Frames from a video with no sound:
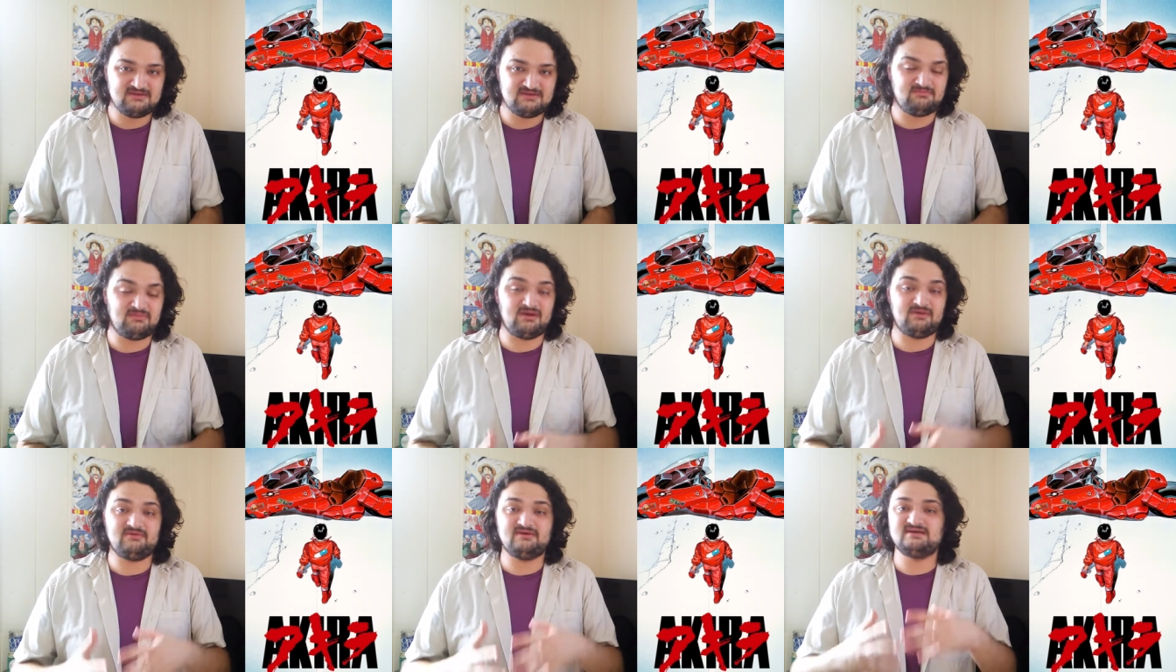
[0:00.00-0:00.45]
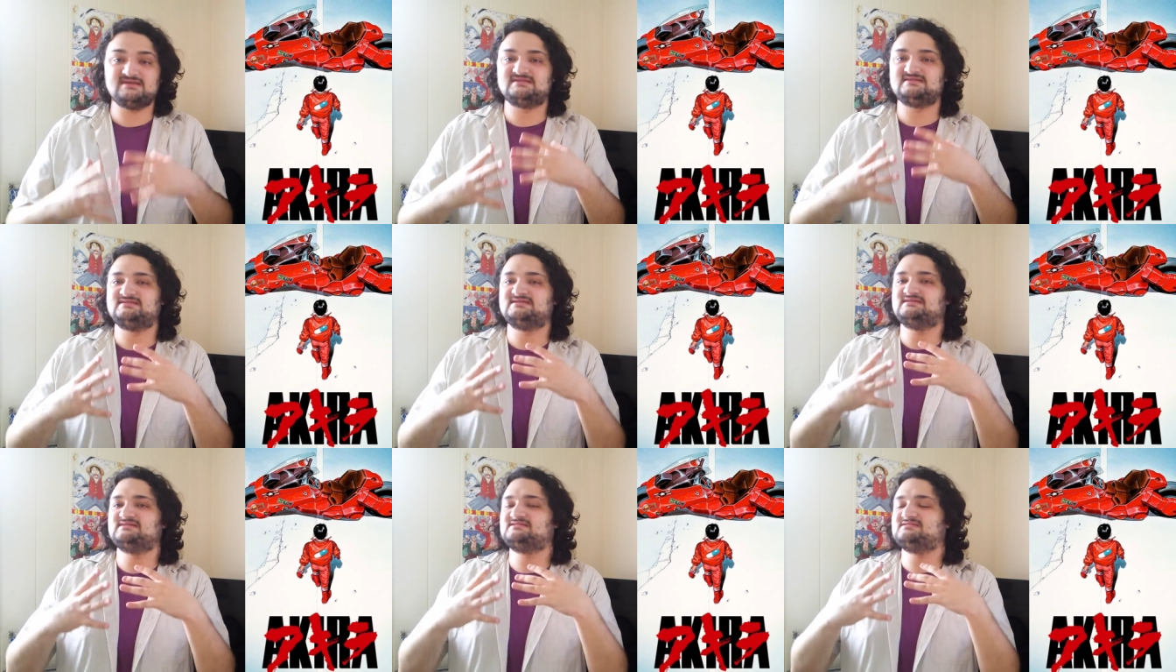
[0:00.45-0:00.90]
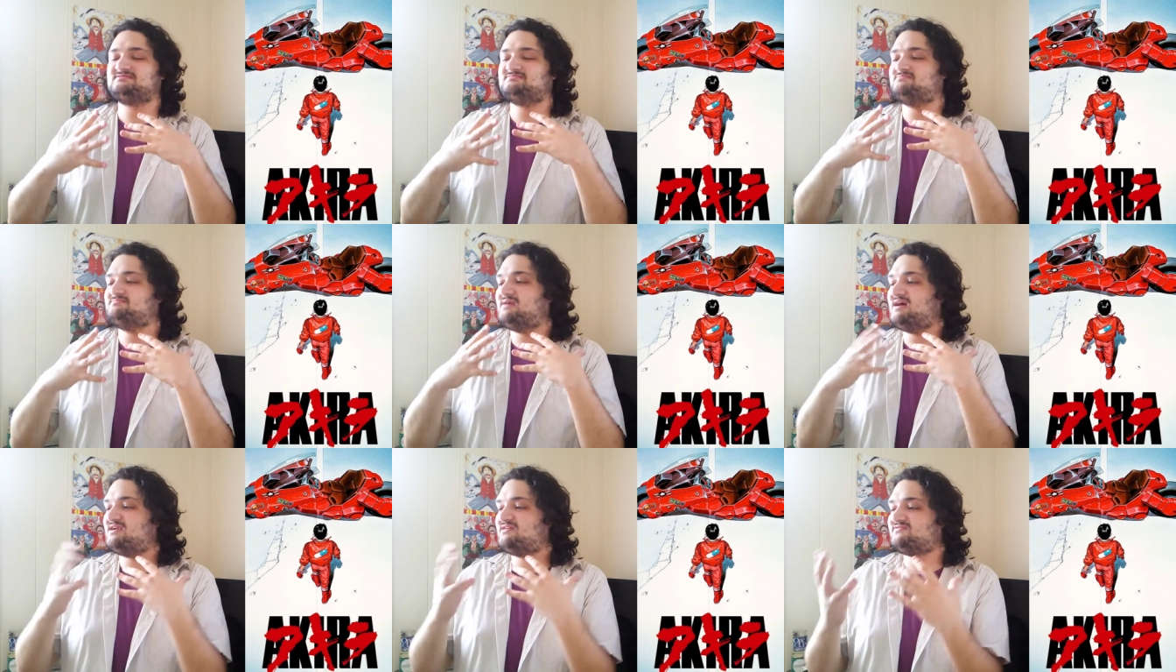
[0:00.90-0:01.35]
Maybe it's this
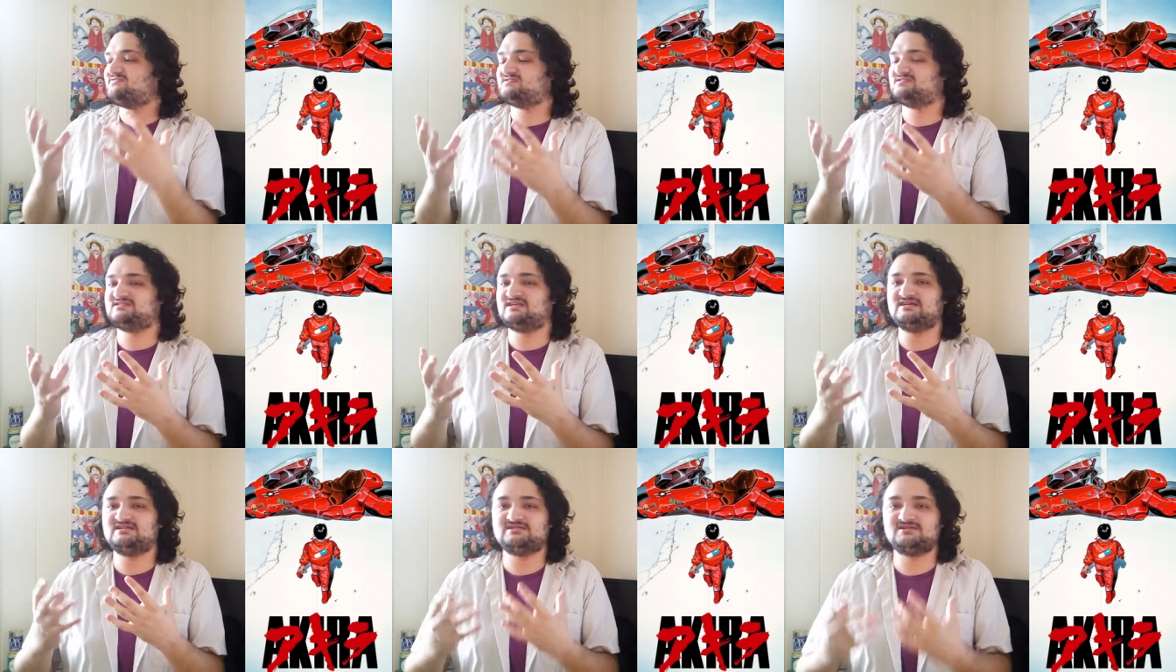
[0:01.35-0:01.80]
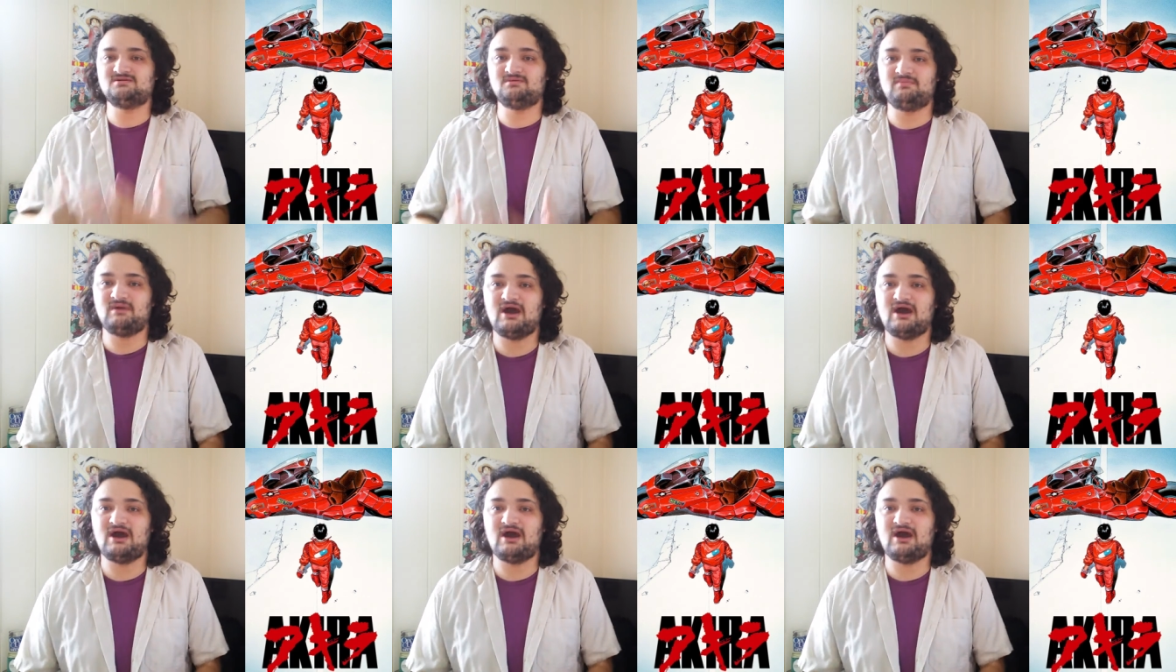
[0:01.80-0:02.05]
manifestation of